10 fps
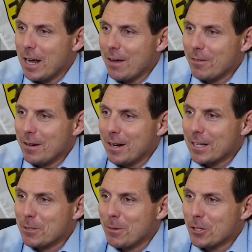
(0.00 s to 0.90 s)
having an
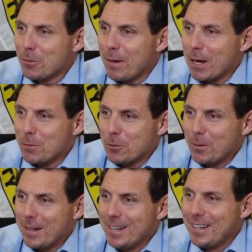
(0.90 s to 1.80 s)
exhibition match
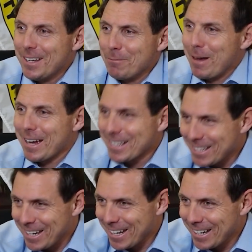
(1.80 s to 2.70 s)
between India and
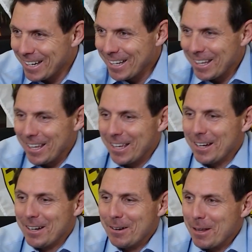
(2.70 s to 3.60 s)
Pakistan
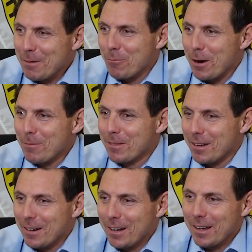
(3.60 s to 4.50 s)
in
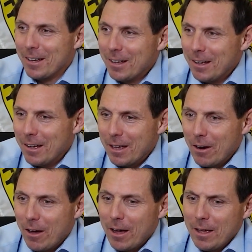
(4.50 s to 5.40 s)
Brampton.
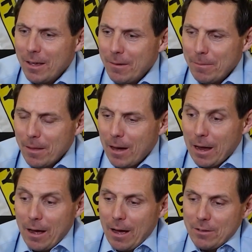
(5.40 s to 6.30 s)

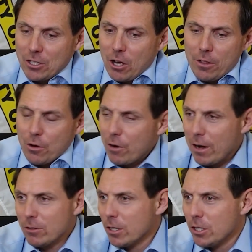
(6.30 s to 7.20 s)
I saw the
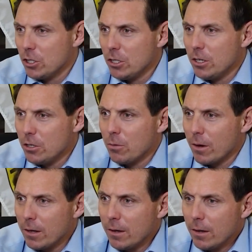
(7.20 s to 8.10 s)
crowds at the
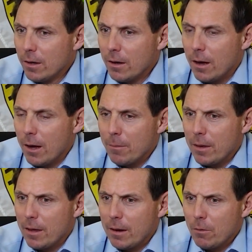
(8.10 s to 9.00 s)
GT20,
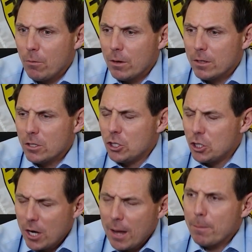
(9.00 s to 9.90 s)
and it was
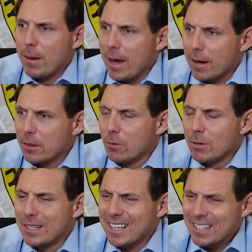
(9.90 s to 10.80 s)
jam-packed. There
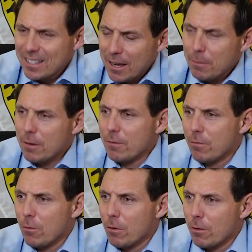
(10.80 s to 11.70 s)
was excitement
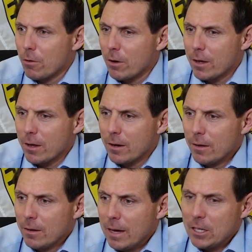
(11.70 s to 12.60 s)
for cricket.
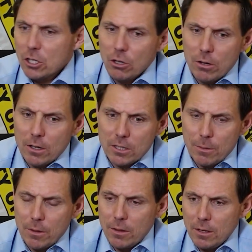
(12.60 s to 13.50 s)
And just look at
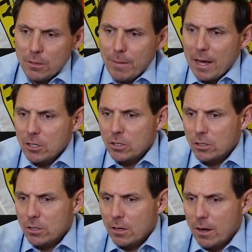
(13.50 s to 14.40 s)
some of these
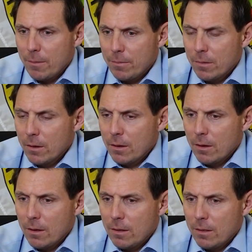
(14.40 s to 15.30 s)
matches
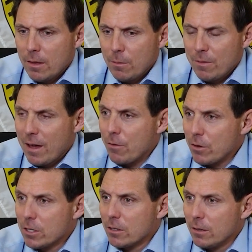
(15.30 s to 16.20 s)
that we've had
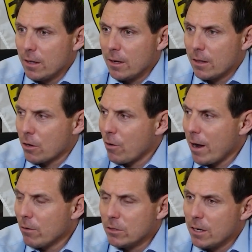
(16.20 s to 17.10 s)
recently and the
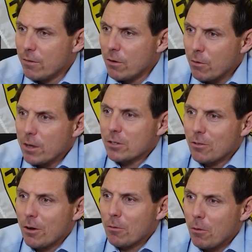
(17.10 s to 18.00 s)
crowds in every
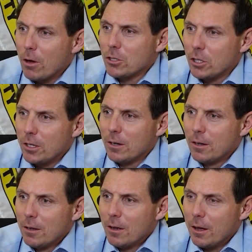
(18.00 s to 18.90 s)
restaurant watching
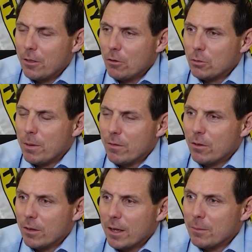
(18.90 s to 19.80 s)
those
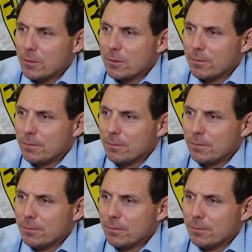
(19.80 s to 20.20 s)
pivotal games.